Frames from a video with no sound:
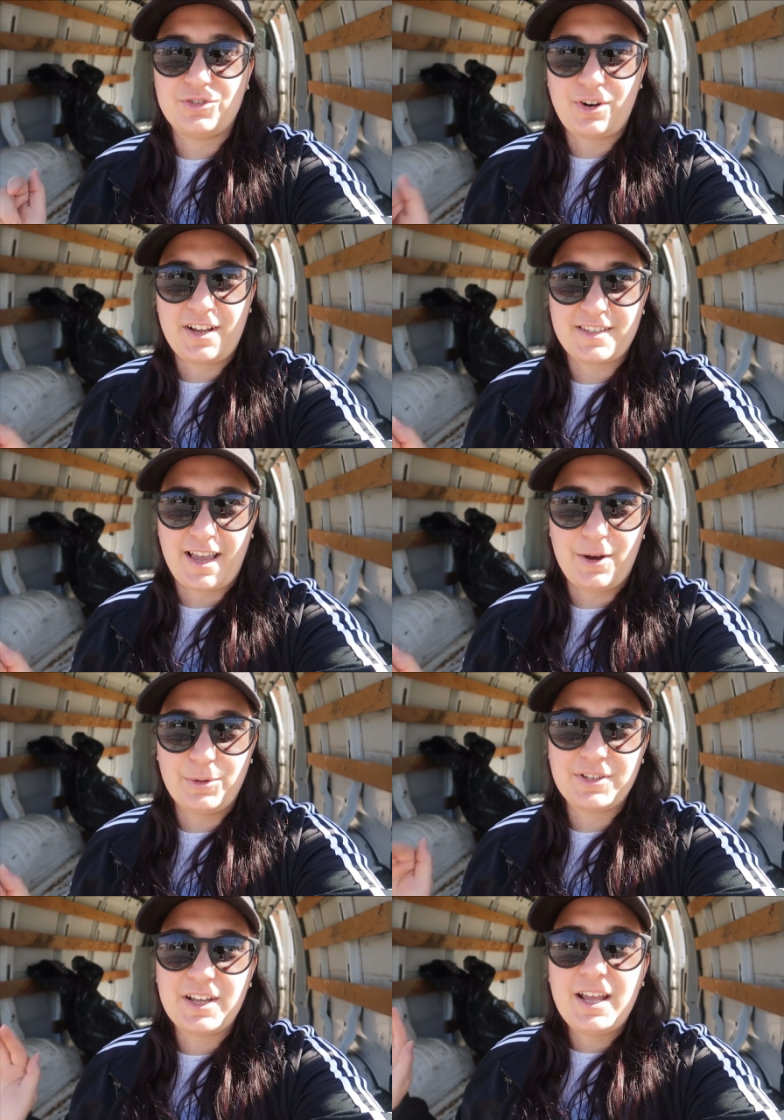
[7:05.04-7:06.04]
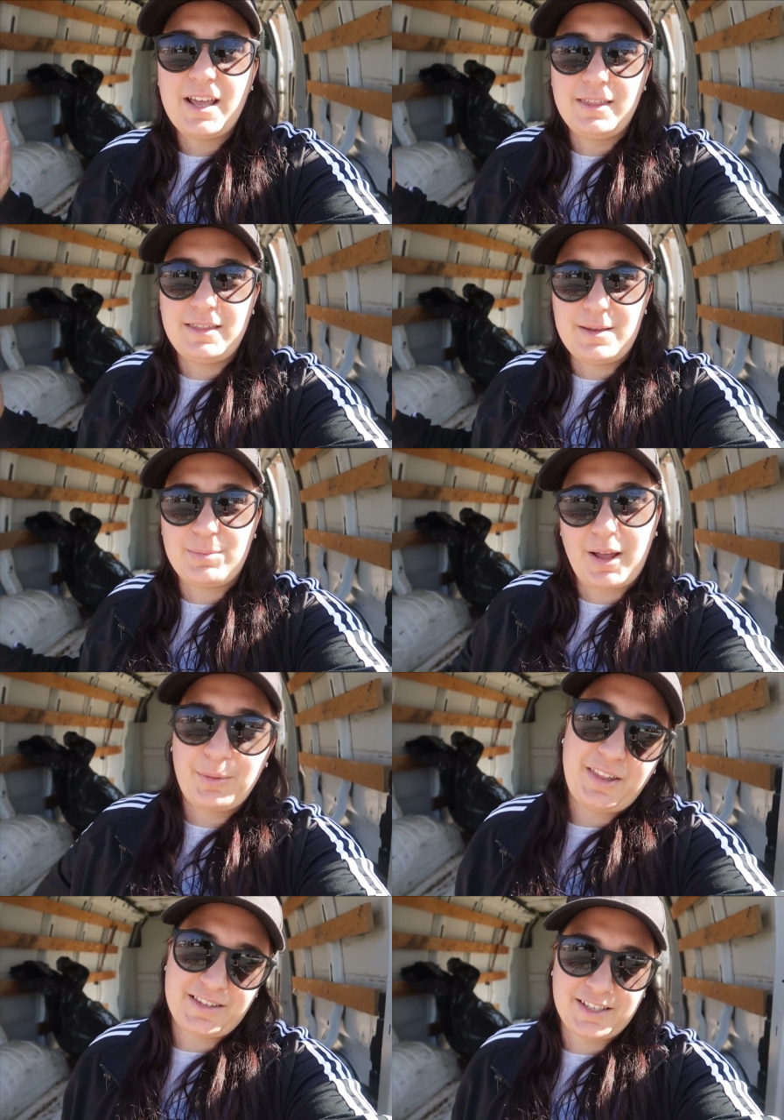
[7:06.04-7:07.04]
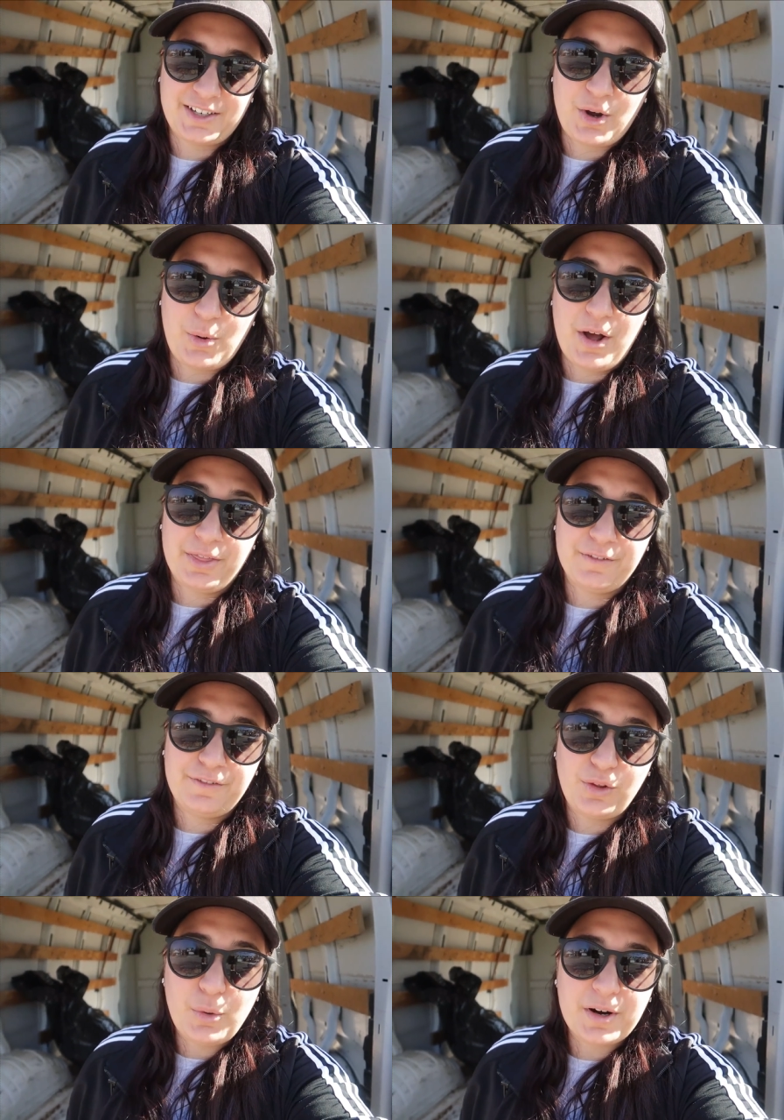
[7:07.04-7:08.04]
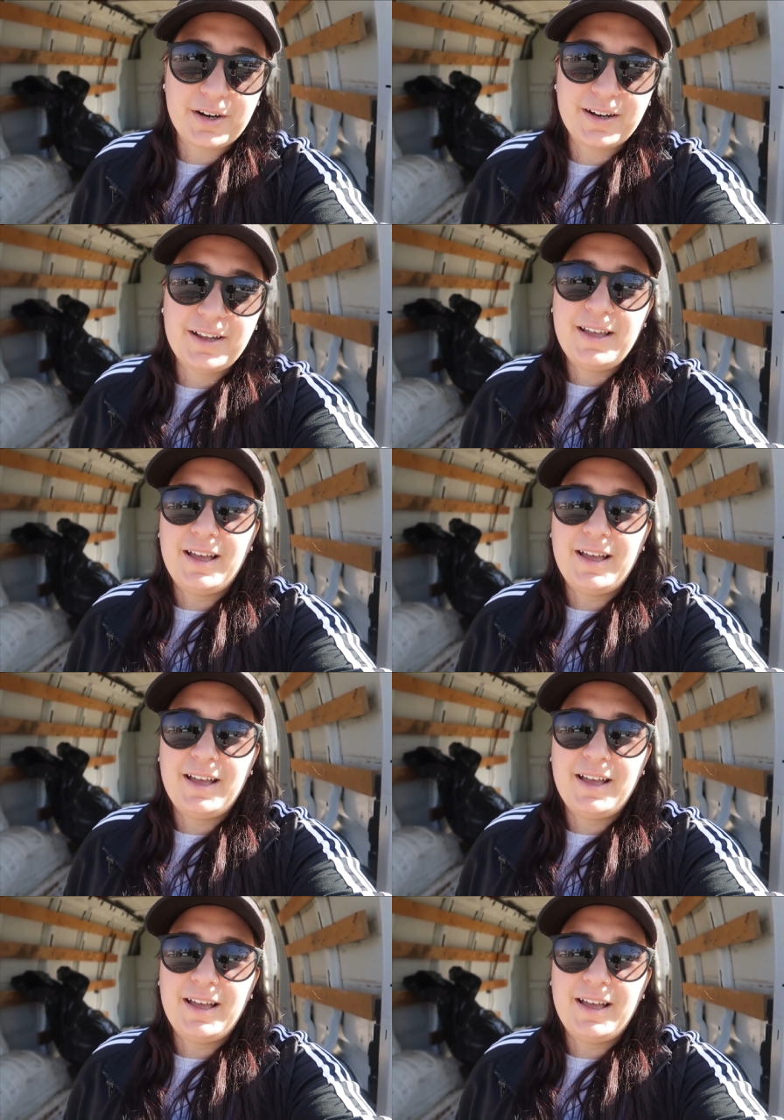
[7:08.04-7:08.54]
trace out the plywood that's gonna go on the floor.